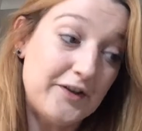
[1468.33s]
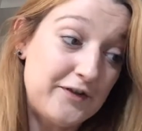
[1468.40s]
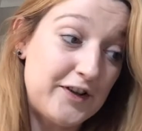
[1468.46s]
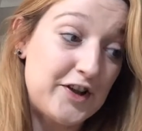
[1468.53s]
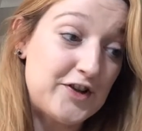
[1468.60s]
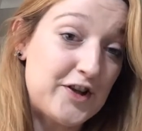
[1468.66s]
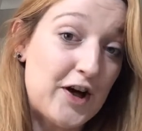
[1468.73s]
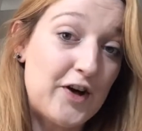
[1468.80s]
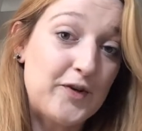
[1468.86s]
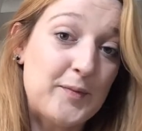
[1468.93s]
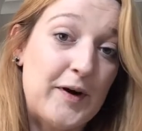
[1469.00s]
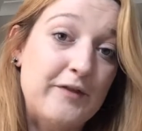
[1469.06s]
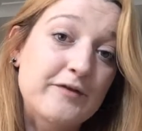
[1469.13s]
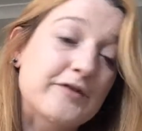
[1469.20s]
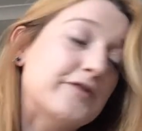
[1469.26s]
finish last
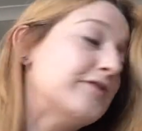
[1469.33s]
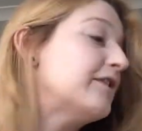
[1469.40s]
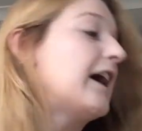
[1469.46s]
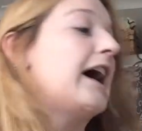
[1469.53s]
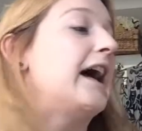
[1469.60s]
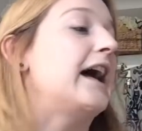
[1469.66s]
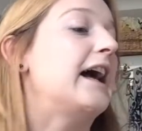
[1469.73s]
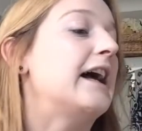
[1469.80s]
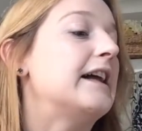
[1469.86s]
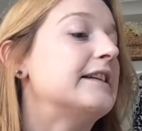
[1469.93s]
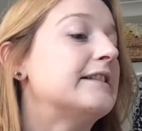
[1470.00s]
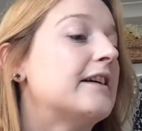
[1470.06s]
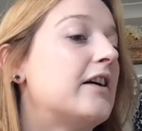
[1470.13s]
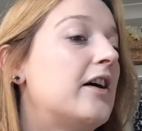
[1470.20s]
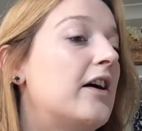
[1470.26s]
month,
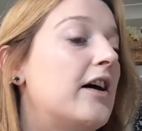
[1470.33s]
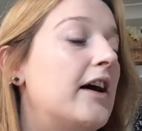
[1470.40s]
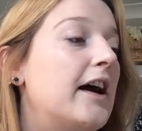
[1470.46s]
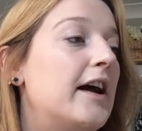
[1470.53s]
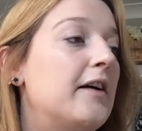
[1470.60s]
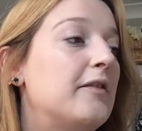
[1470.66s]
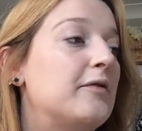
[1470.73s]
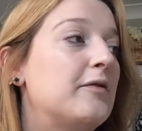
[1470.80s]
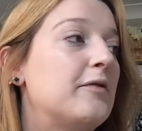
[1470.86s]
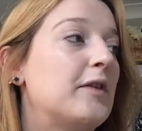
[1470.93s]
and I've